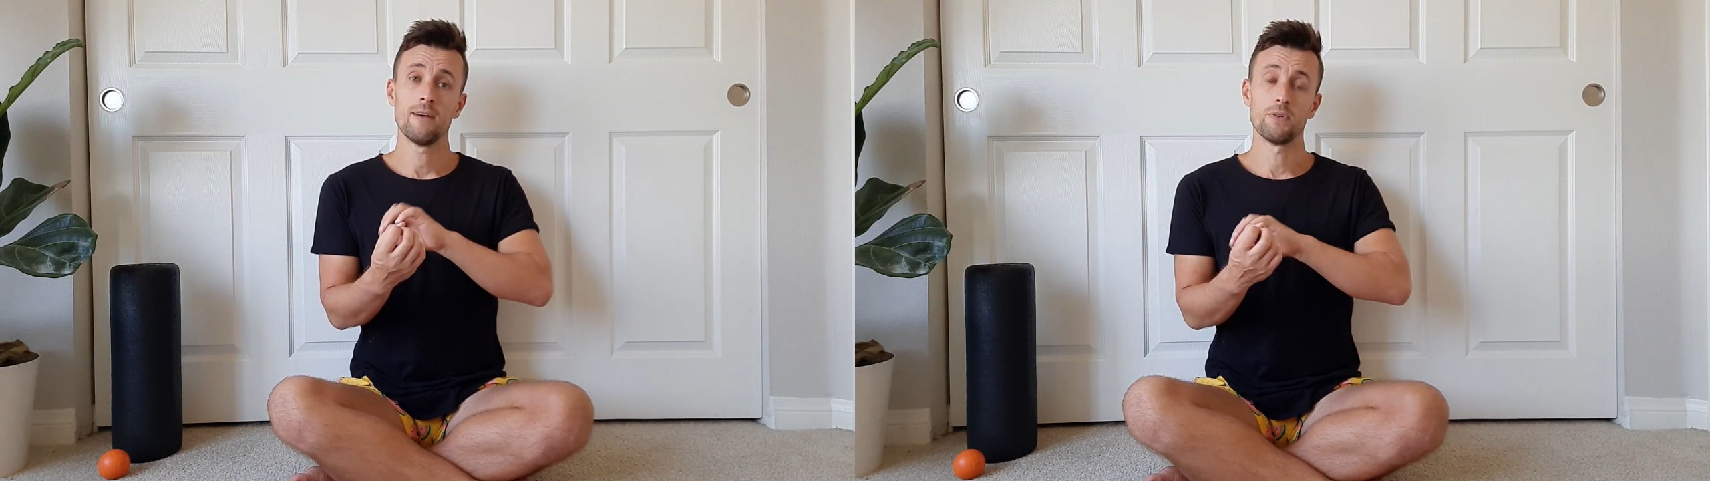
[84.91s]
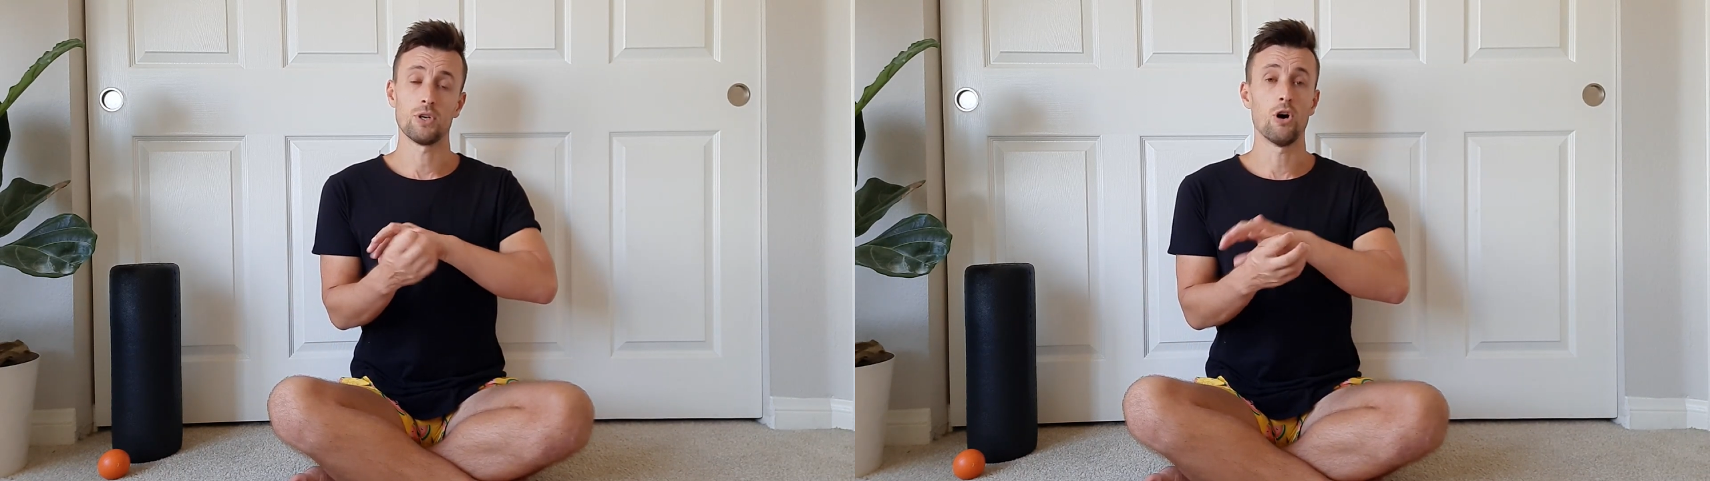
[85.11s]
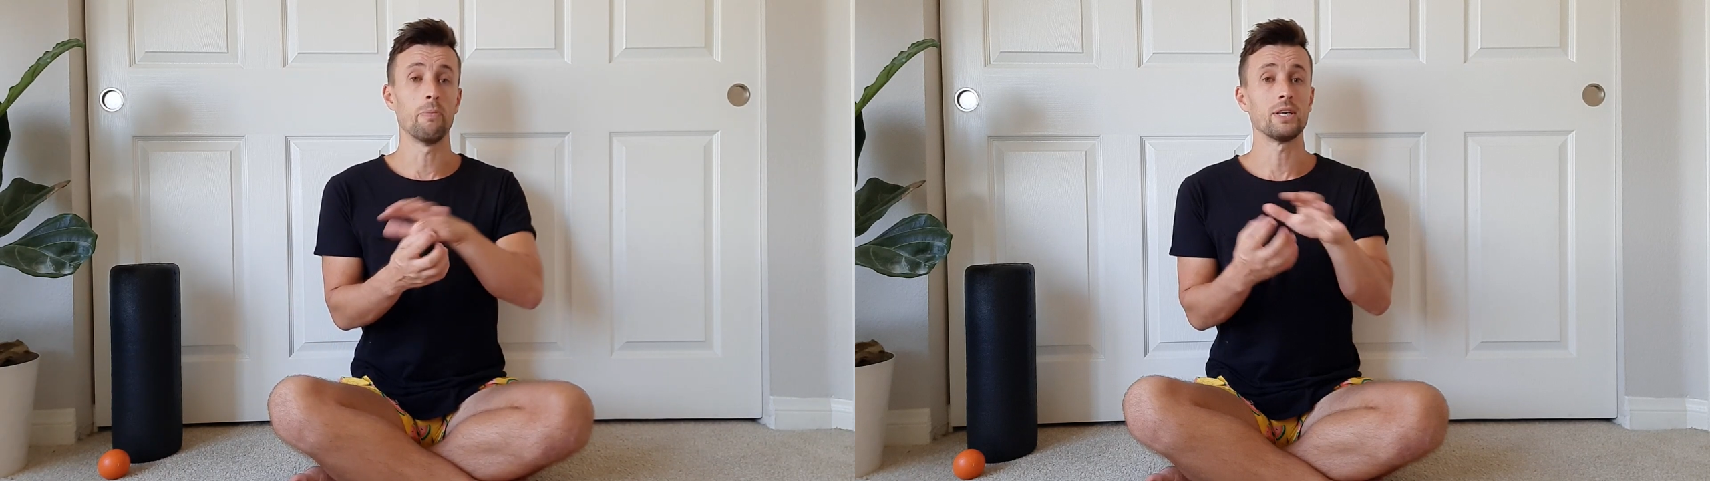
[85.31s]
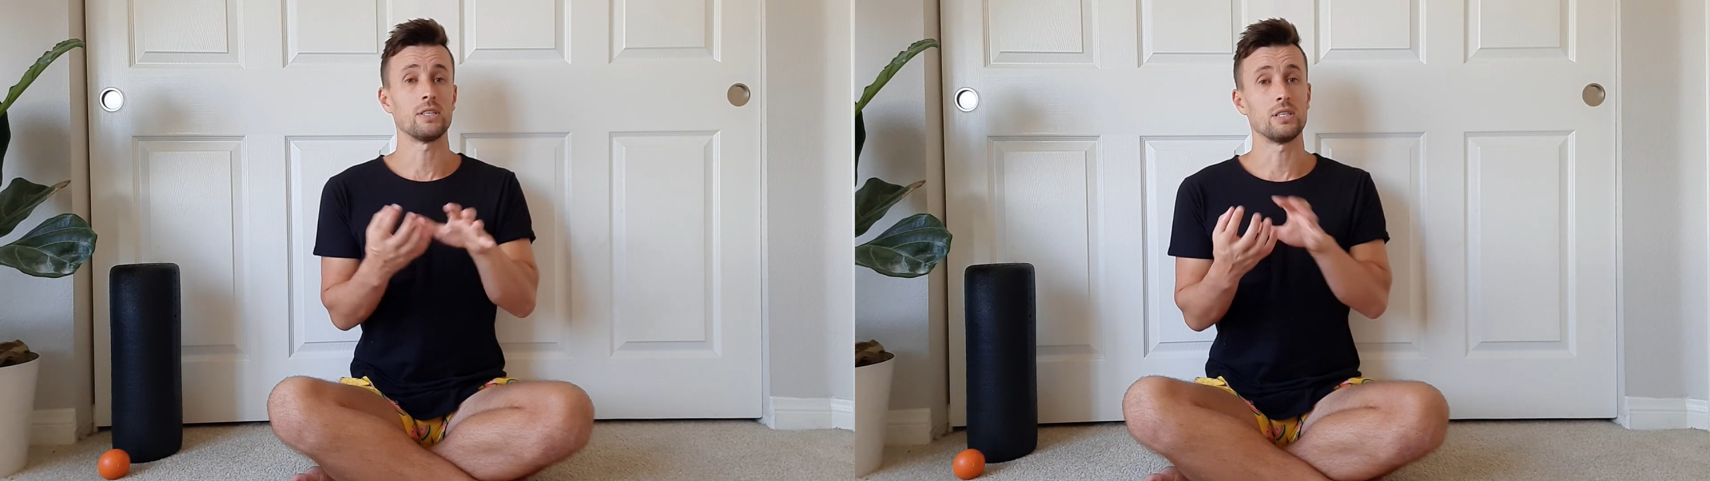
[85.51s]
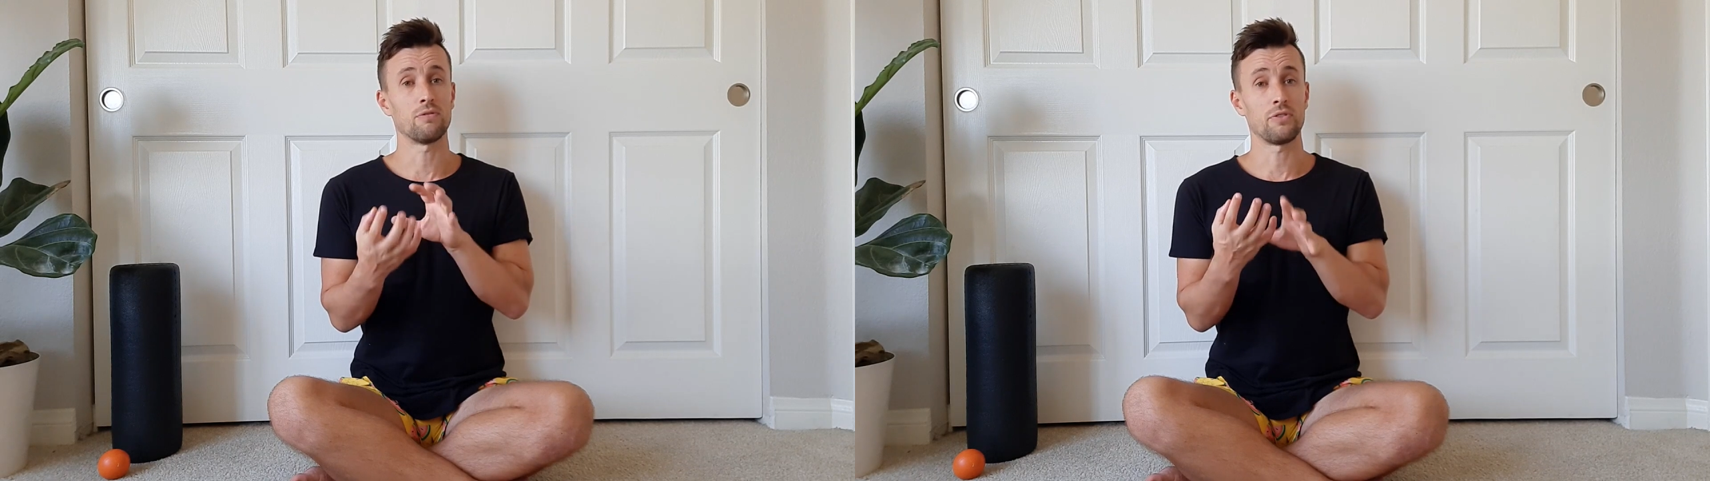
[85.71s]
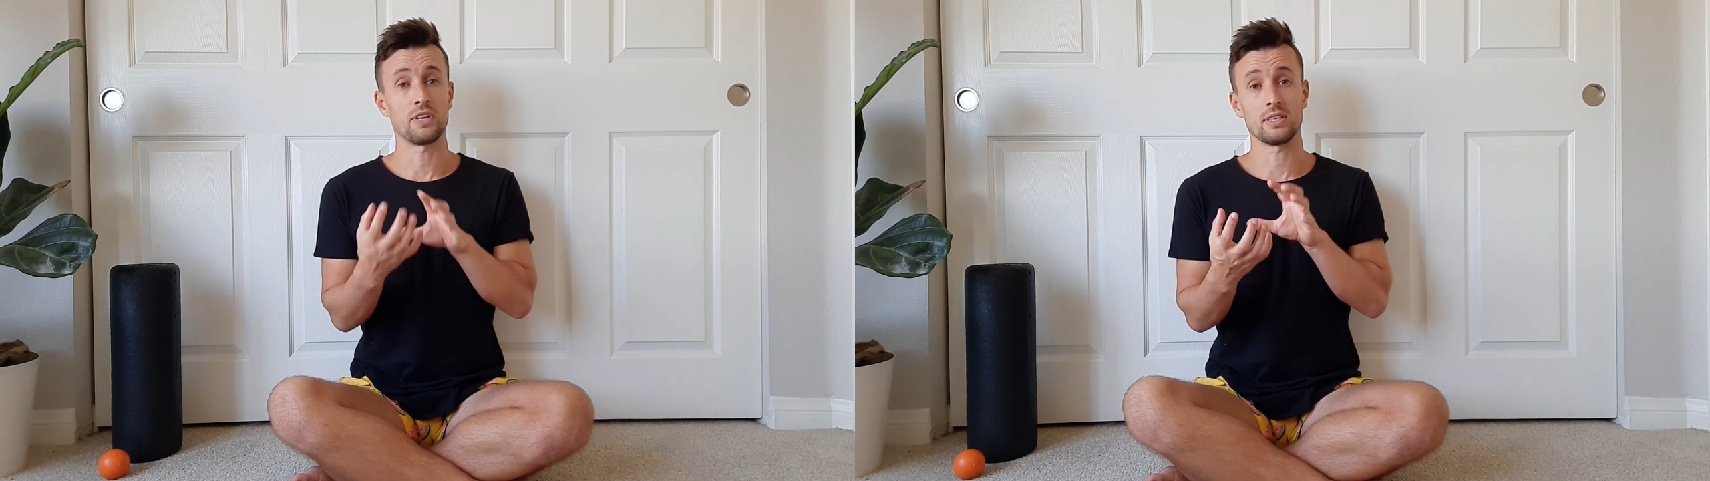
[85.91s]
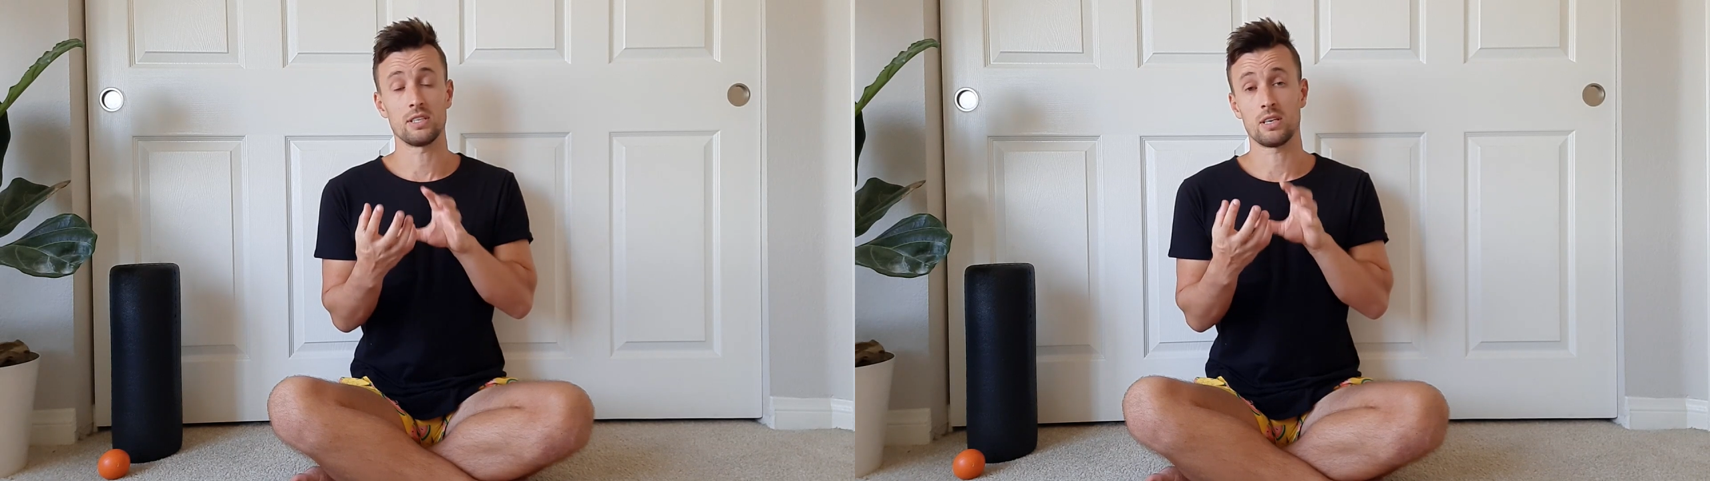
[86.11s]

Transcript: There's a whole bunch of different things that